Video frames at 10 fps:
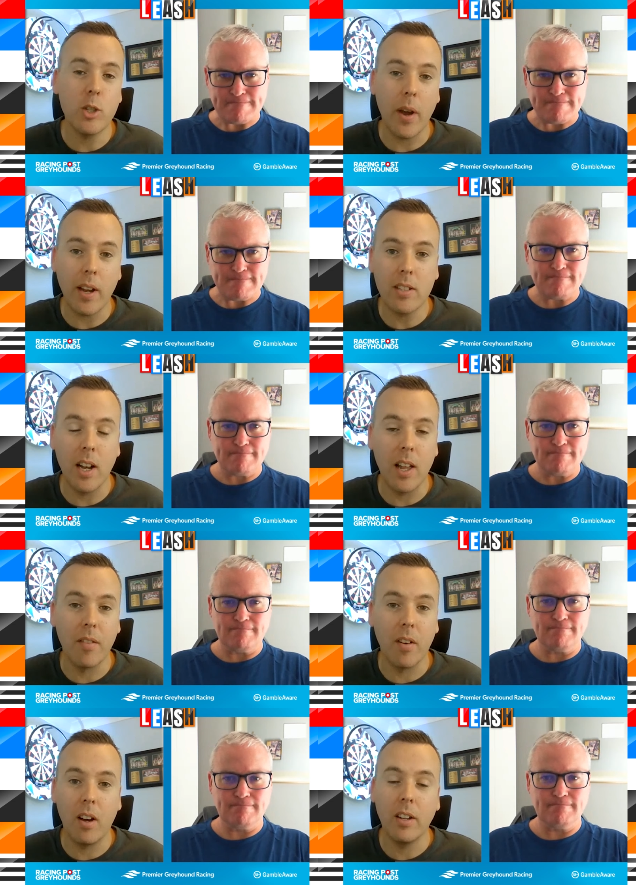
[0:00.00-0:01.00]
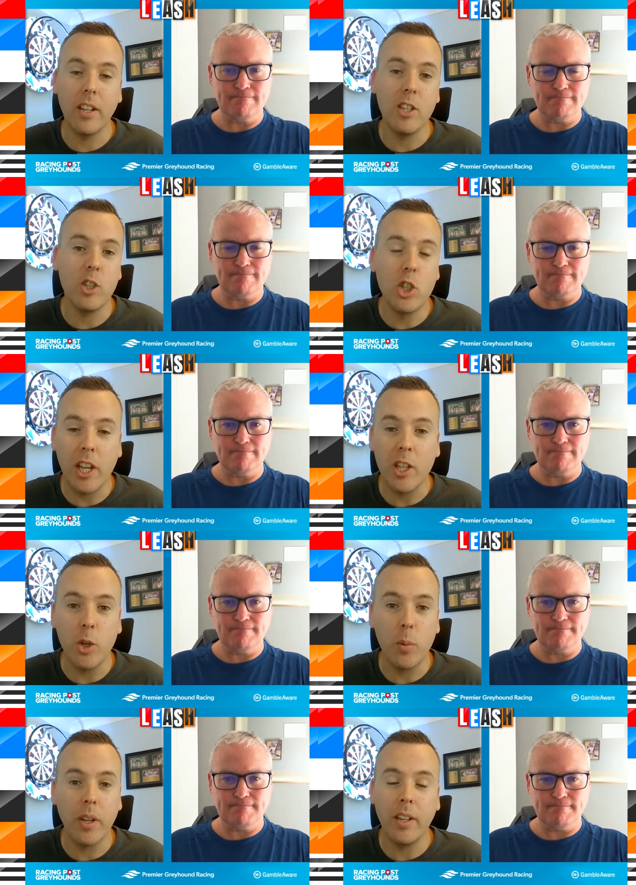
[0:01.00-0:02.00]
Speaker 1: he tracks clever, he's
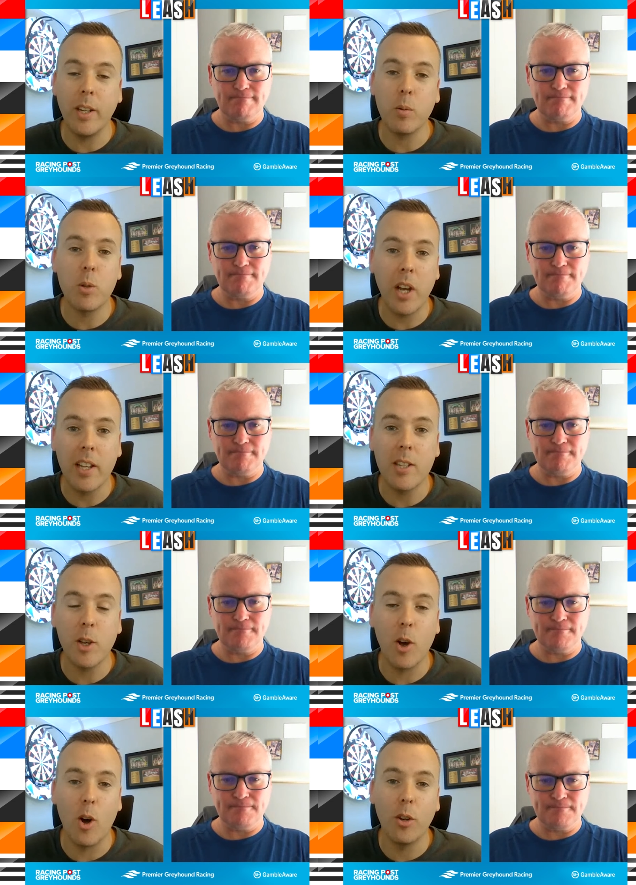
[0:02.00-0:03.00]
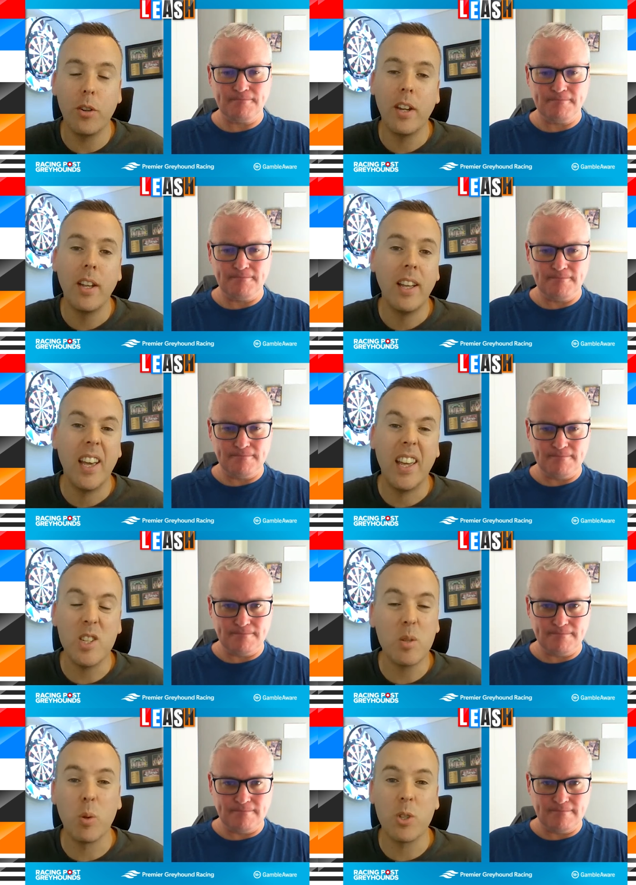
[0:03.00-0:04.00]
genuine, he'll chase hard,
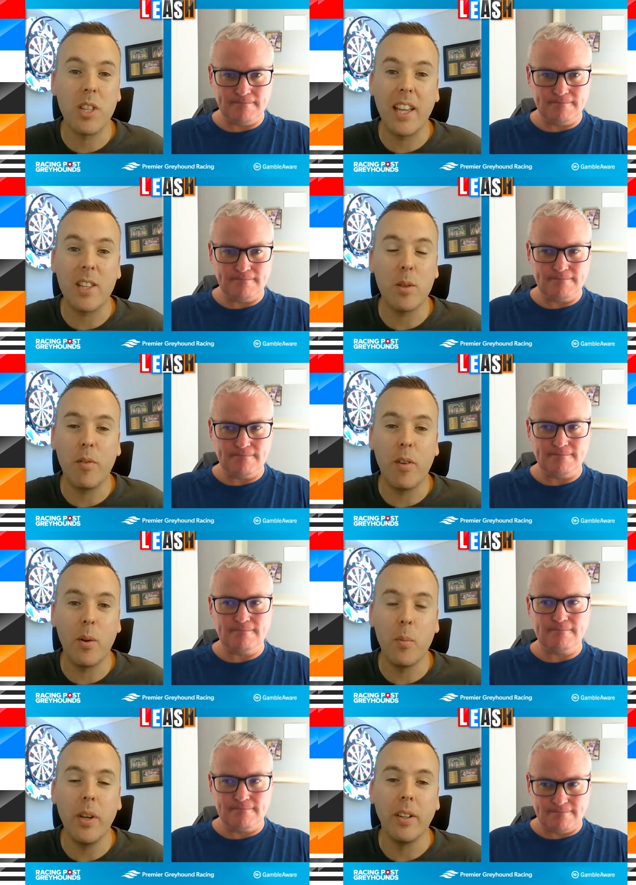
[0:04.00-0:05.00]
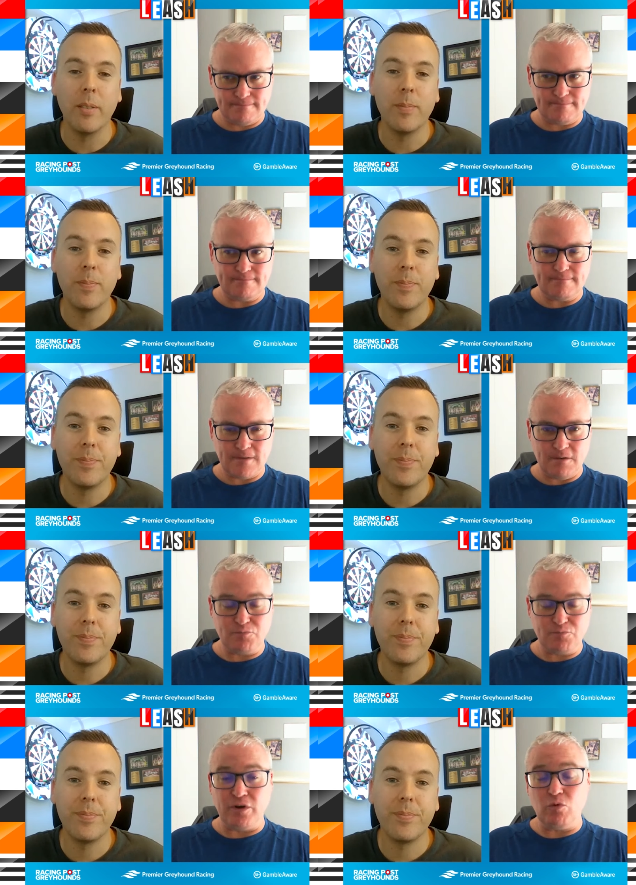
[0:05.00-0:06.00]
and he just wants to get to the front and win.
Speaker 2: Yeah, it
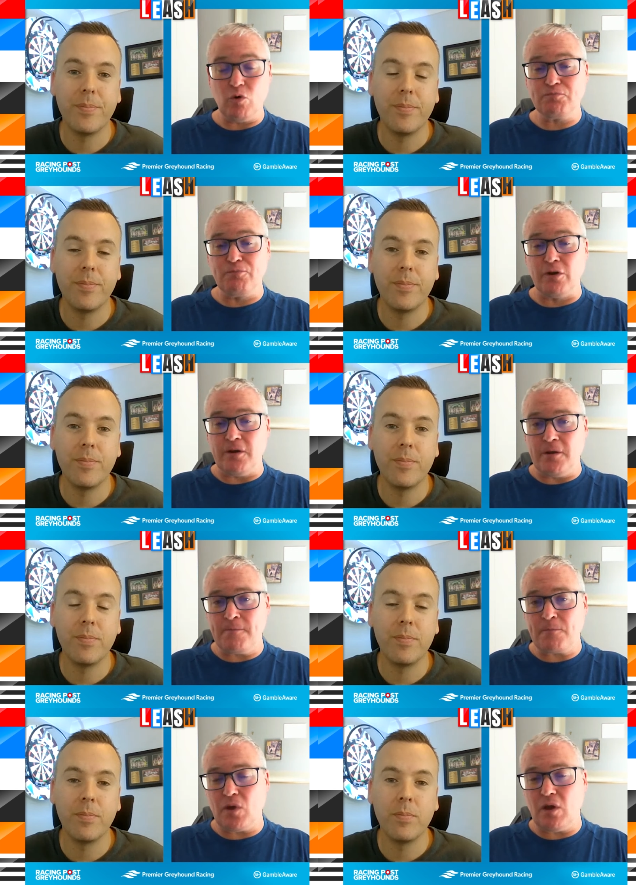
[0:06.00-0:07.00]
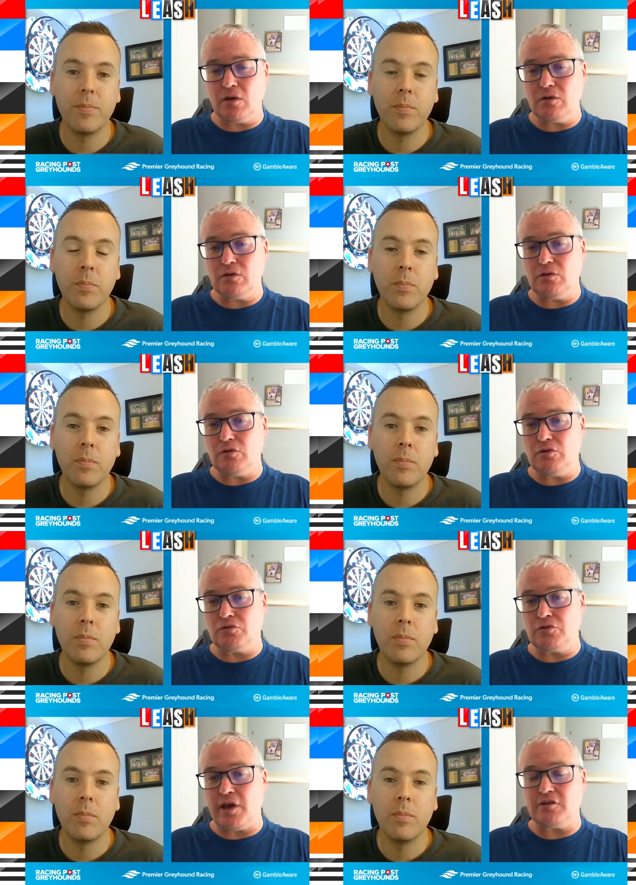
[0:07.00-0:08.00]
was brilliant. What was brilliant,
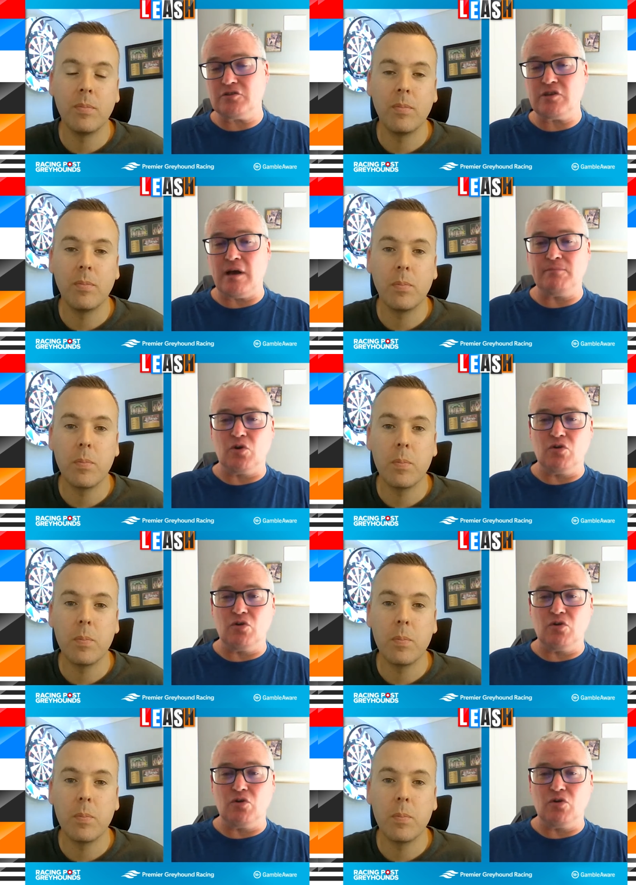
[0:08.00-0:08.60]
you'd get some